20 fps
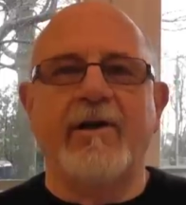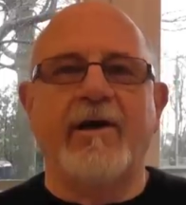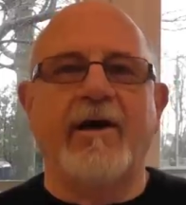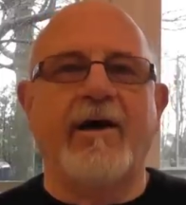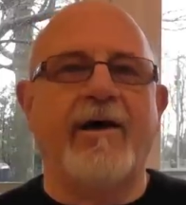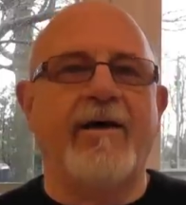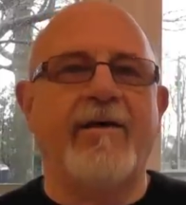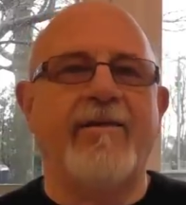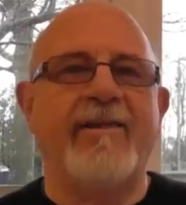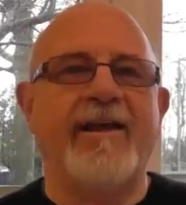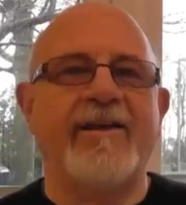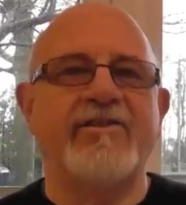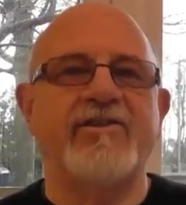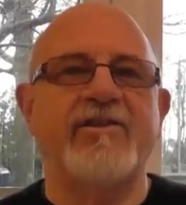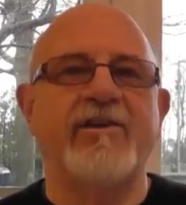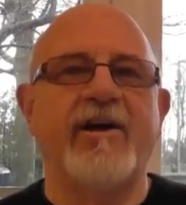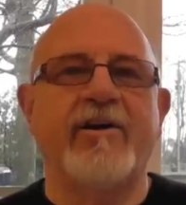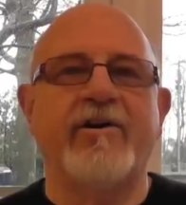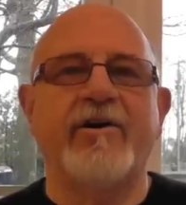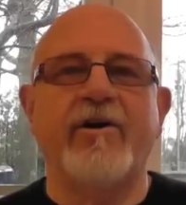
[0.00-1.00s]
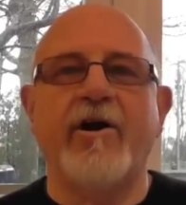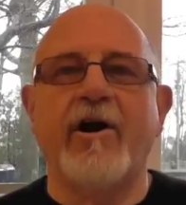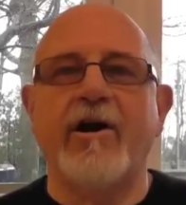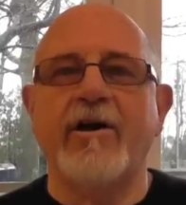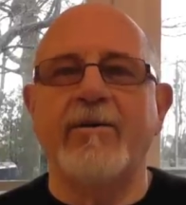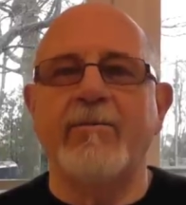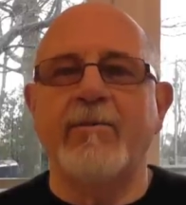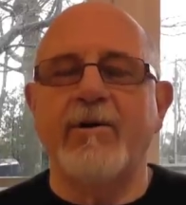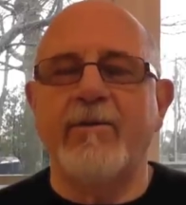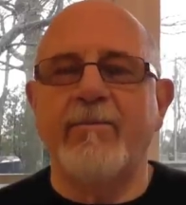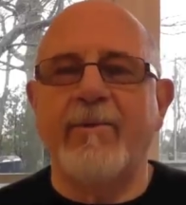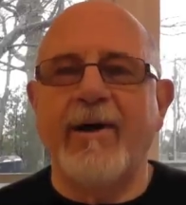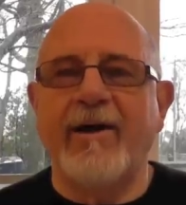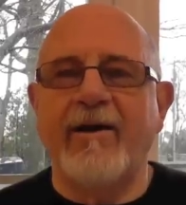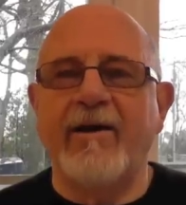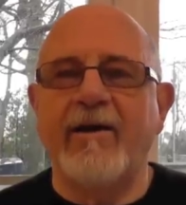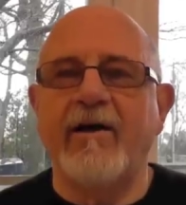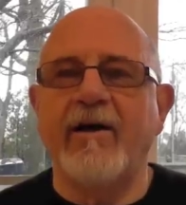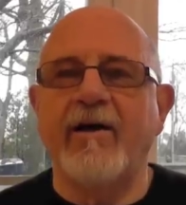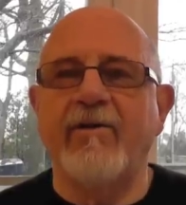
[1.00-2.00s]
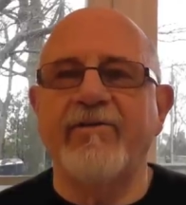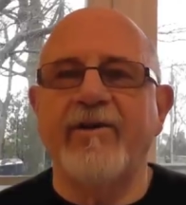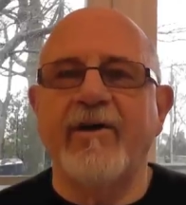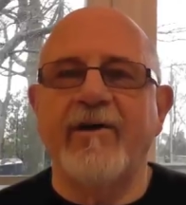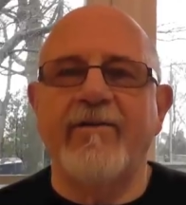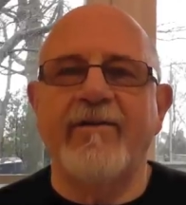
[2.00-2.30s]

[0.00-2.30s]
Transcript: That's not an argument about health.